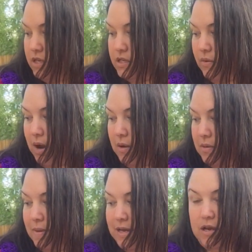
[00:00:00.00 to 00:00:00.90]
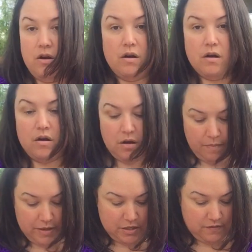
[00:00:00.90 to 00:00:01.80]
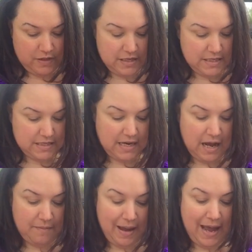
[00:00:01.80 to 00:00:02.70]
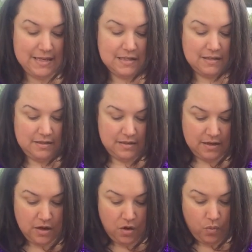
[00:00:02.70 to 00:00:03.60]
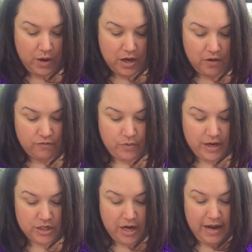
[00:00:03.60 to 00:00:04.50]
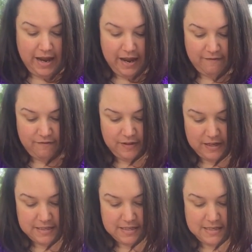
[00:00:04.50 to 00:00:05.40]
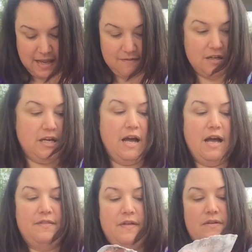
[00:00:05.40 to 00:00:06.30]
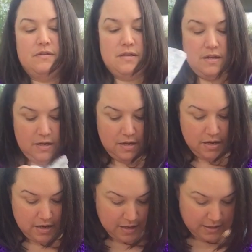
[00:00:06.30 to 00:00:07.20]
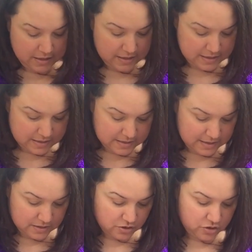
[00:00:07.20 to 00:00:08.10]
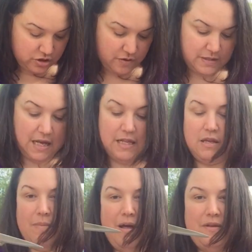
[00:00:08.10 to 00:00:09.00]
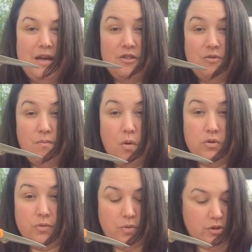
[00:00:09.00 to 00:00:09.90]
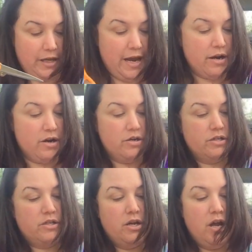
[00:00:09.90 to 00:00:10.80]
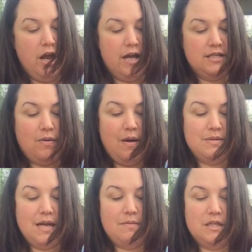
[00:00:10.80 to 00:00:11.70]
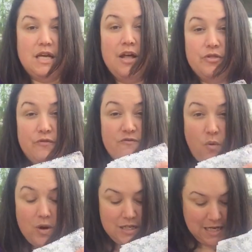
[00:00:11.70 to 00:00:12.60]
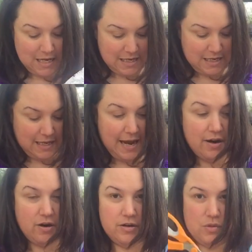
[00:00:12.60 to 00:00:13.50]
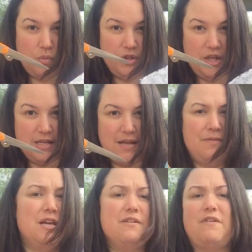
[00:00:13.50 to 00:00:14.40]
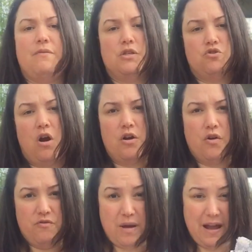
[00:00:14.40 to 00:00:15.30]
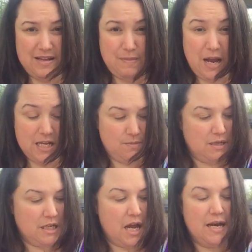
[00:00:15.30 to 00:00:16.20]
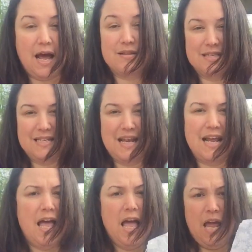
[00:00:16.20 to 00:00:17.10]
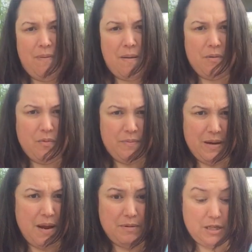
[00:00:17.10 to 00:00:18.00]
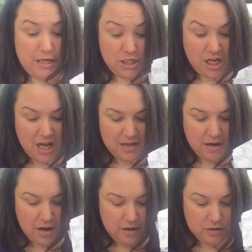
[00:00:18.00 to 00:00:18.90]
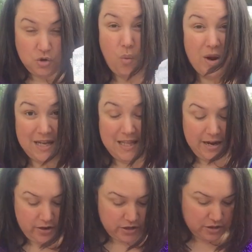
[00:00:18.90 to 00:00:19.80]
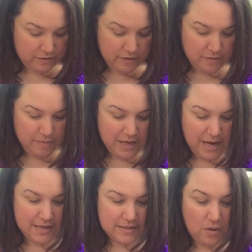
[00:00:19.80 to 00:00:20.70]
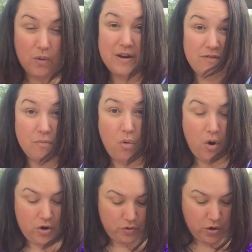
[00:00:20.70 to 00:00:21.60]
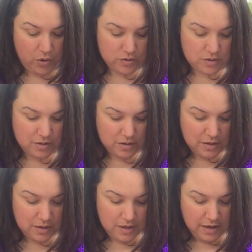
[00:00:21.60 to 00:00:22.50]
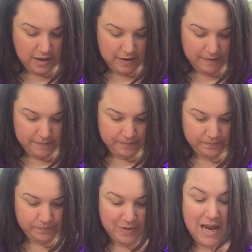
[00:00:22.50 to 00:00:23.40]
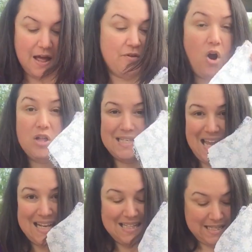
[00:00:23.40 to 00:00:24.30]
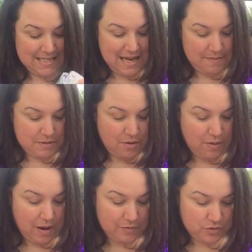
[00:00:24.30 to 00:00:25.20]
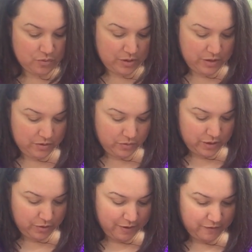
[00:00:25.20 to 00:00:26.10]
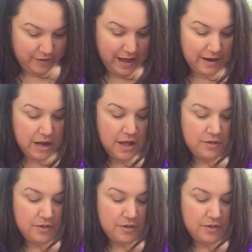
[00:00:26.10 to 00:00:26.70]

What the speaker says: So I'll be making her a bunch of these style masks, of which I have, I think, 7 cut. This scissors I was telling you about, they cut through multiple layers, and so I was able to cut through 14 layers with this. I think if I was stronger, if I asked my husband to cut it out instead, he probably would able to cut 20 layers, because, or even more, who knows. But yeah, and they're all exactly the same, so I was really, really grateful for that.